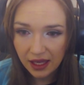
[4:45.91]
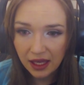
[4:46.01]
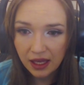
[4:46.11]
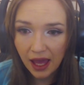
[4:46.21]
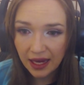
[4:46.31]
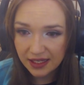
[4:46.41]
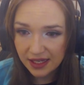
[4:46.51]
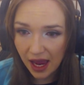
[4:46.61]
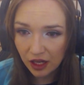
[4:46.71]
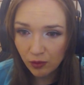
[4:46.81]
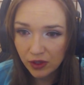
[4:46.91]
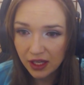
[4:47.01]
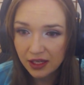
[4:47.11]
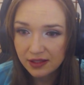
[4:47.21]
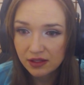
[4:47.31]
He attacked with
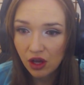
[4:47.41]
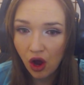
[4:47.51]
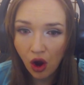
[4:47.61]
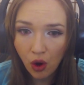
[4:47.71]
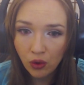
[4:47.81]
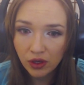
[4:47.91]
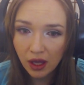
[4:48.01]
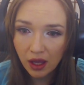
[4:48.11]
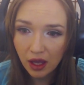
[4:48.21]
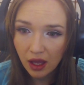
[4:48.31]
his own